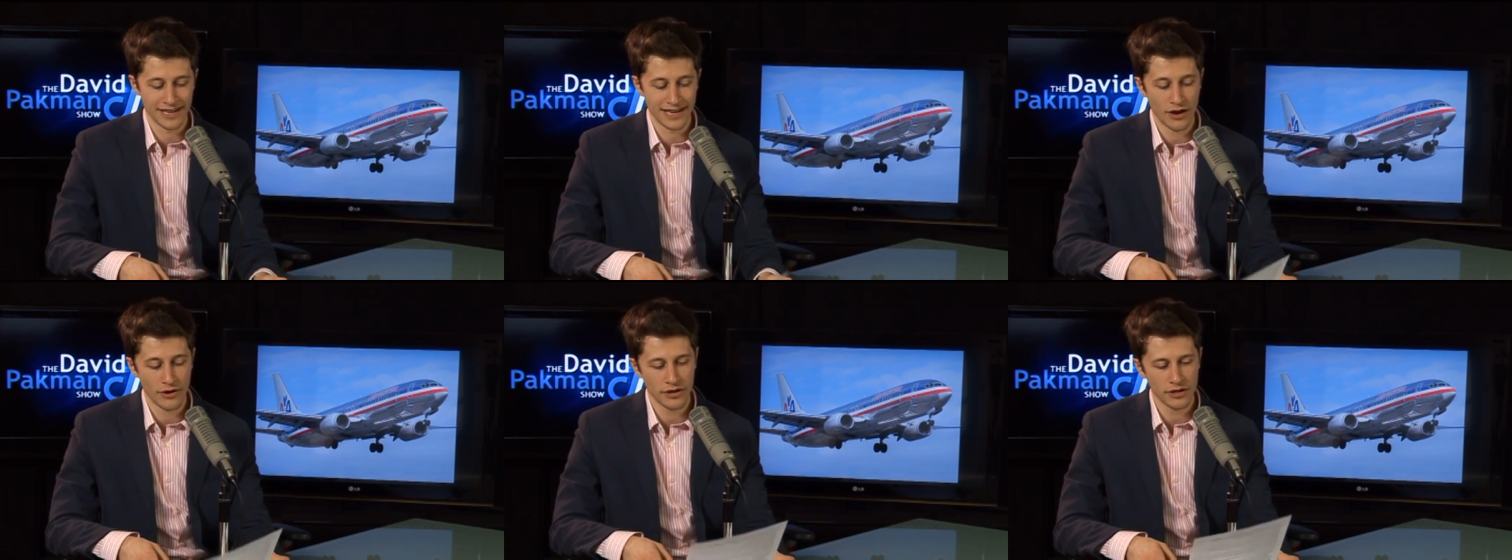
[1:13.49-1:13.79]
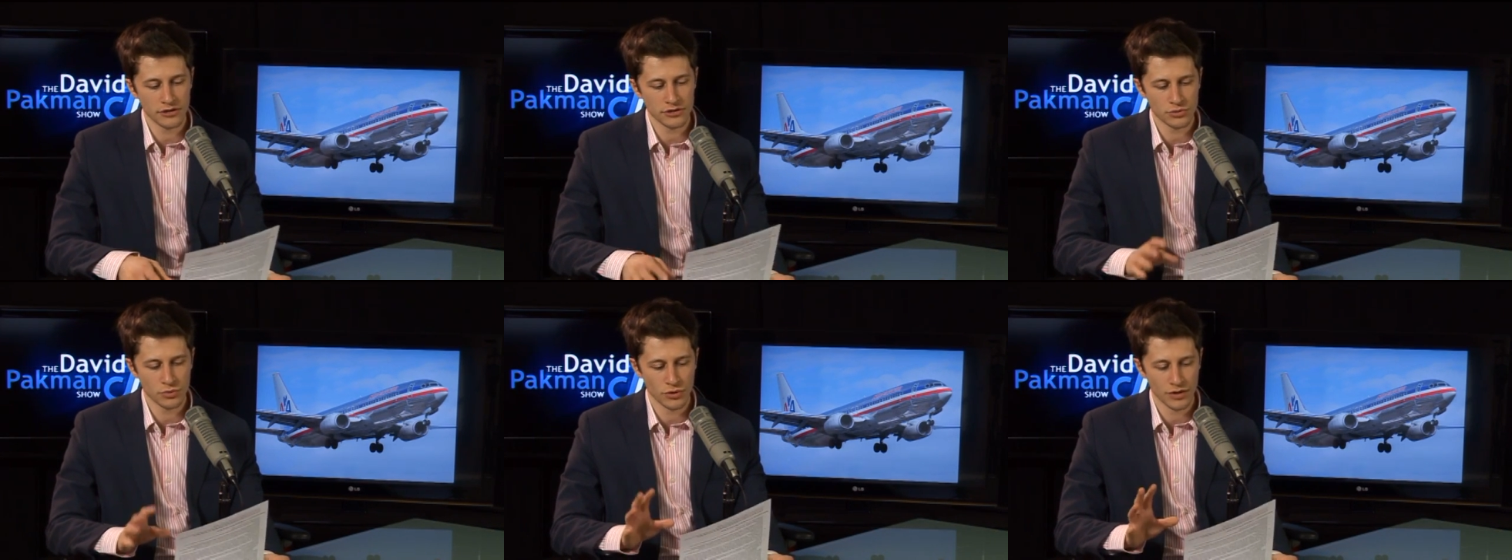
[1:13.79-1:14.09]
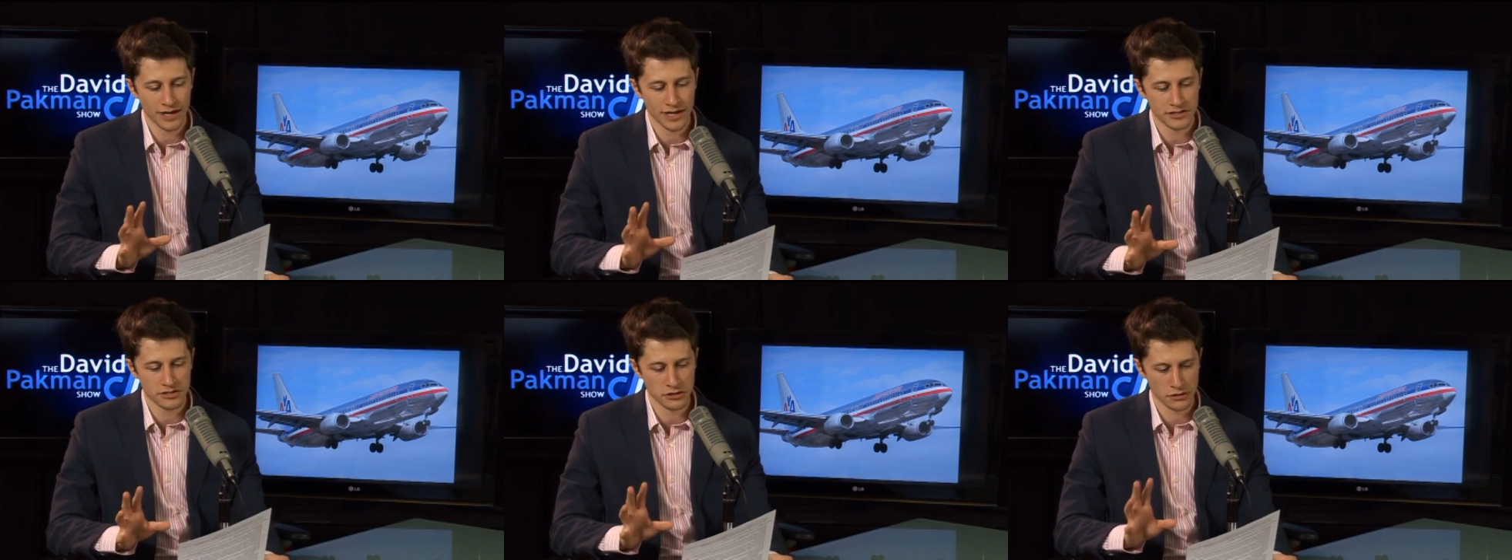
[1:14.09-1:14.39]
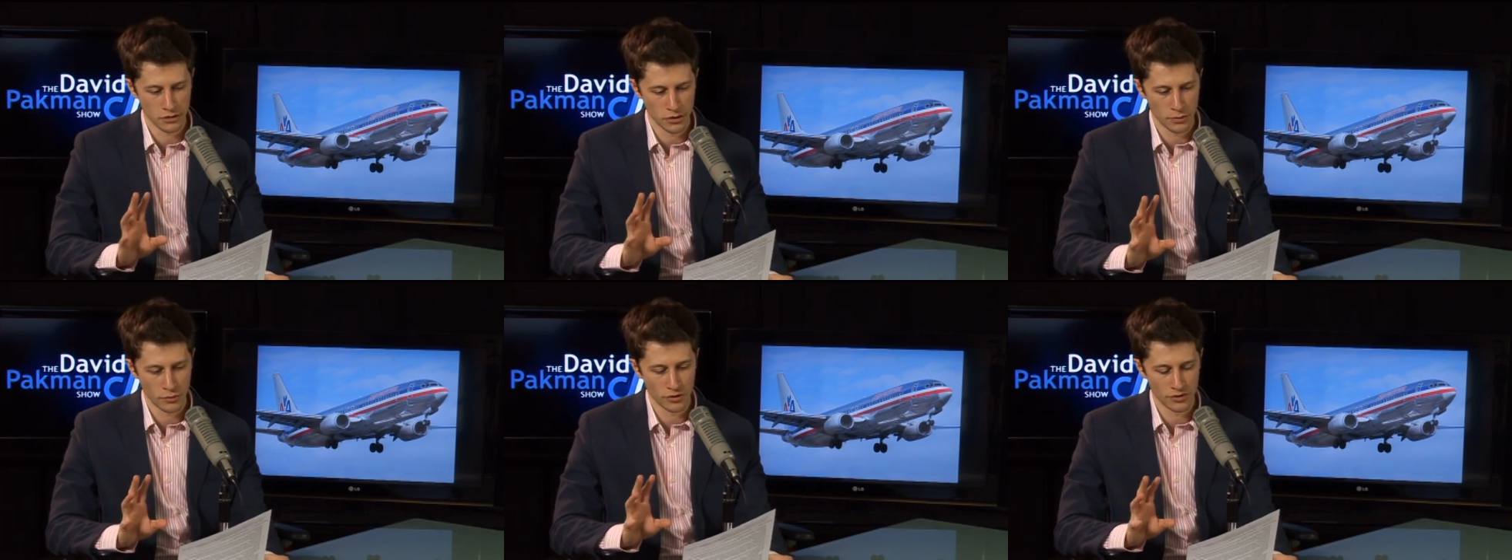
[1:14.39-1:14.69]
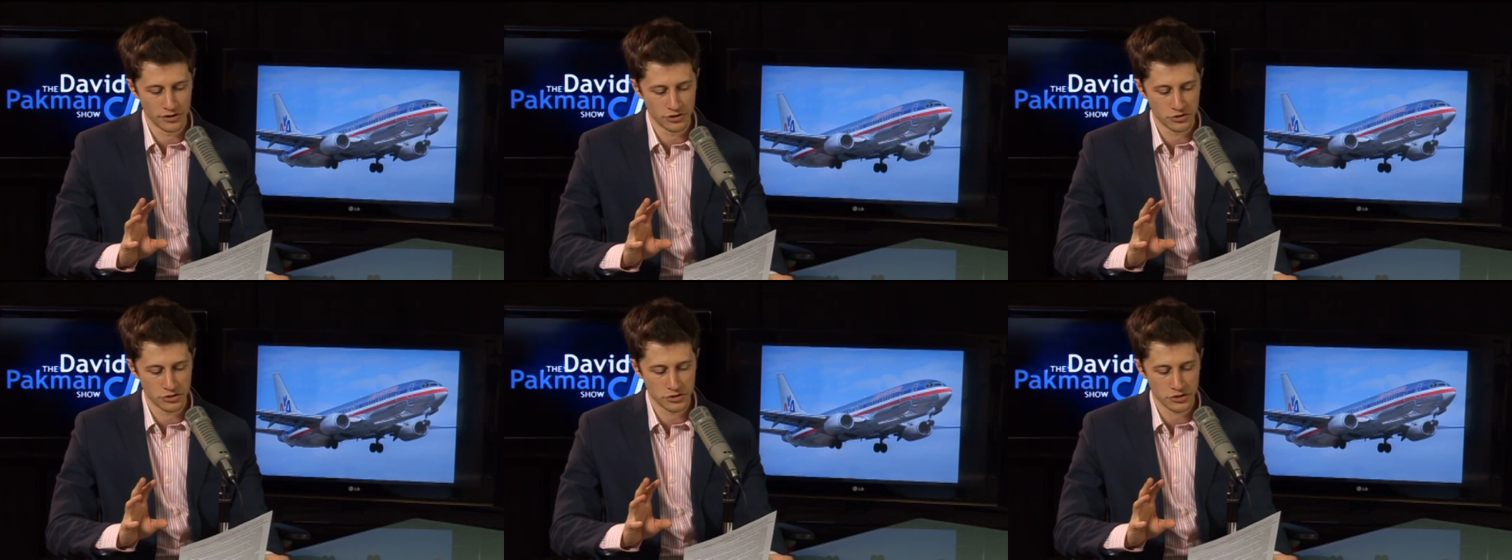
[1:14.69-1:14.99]
Now, here's where it gets a little more
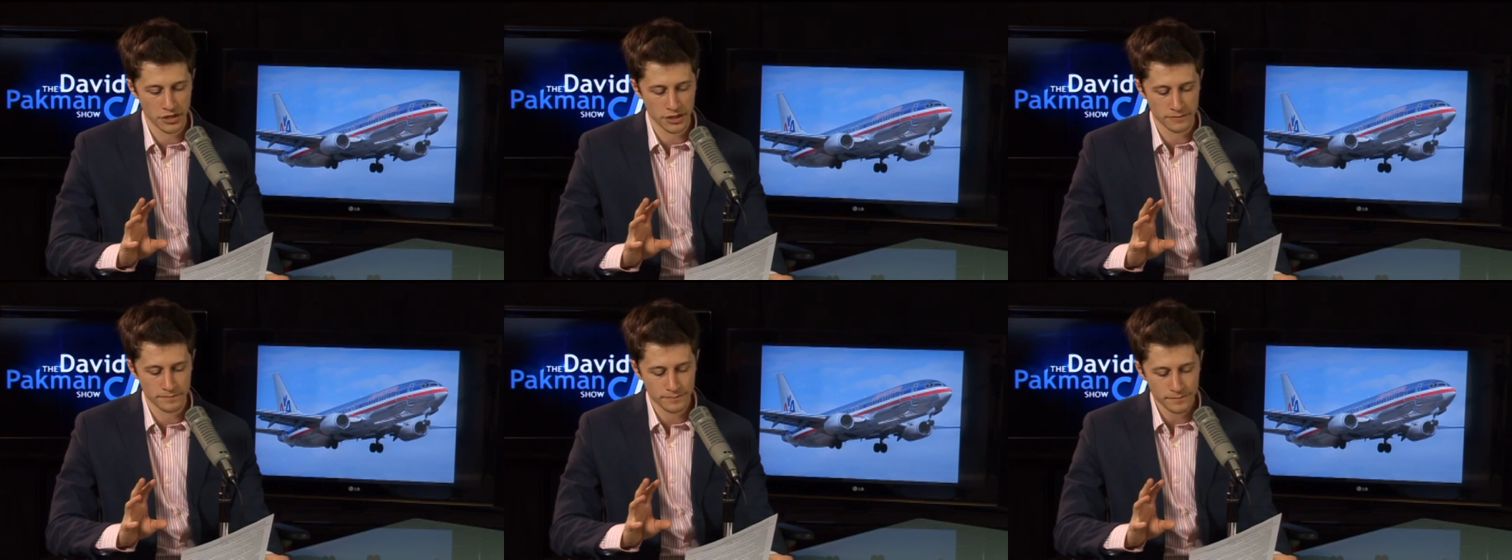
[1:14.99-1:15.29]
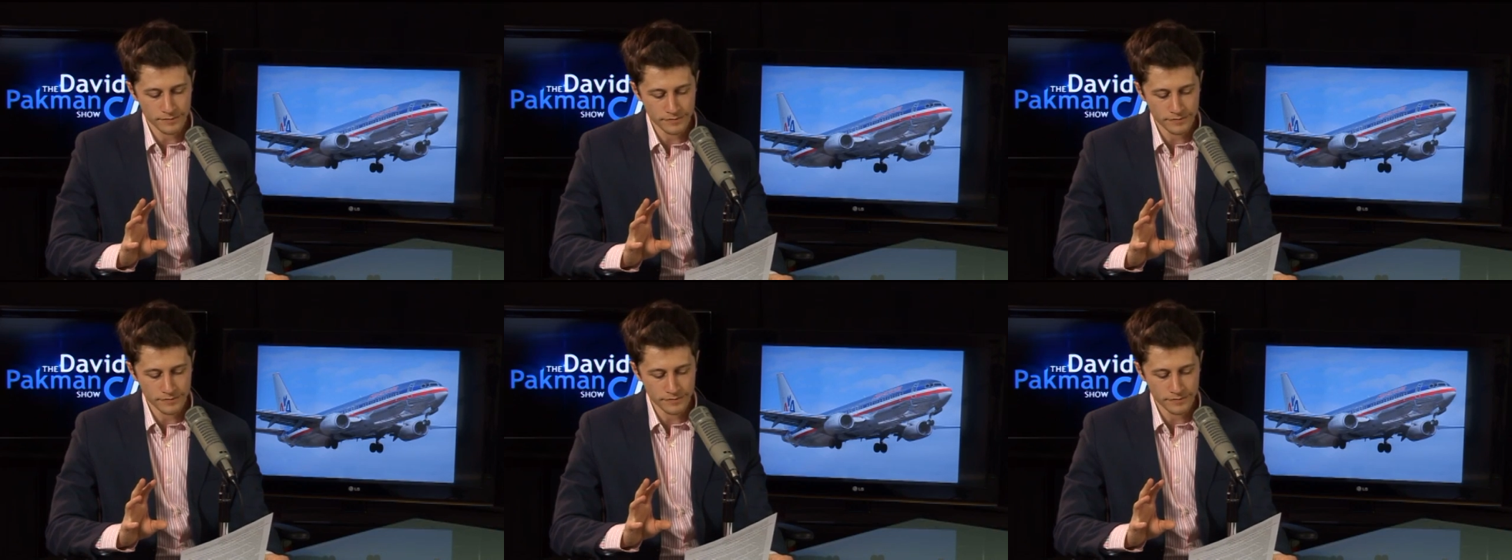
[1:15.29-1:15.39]
interesting.